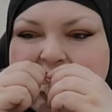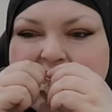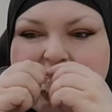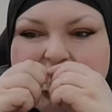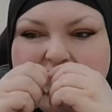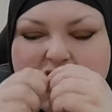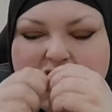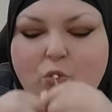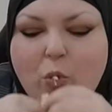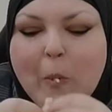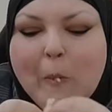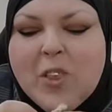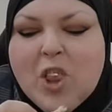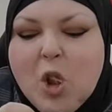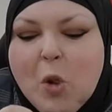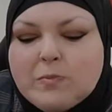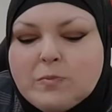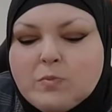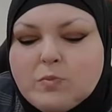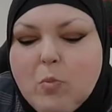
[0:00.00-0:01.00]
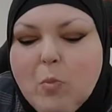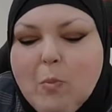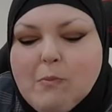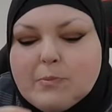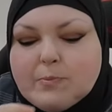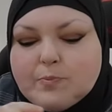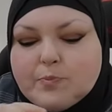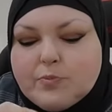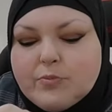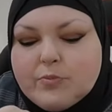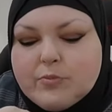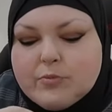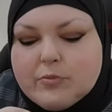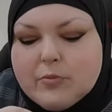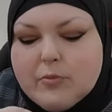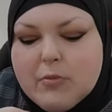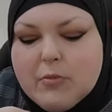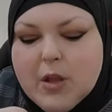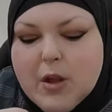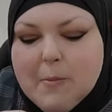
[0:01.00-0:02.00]
it's horrific, to be honest.
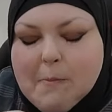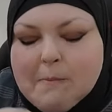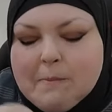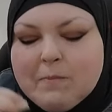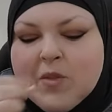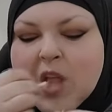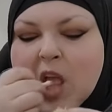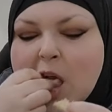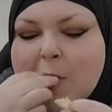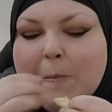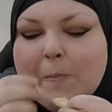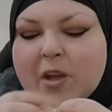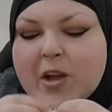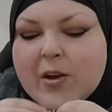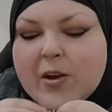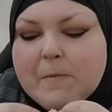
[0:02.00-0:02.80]
Really horrific.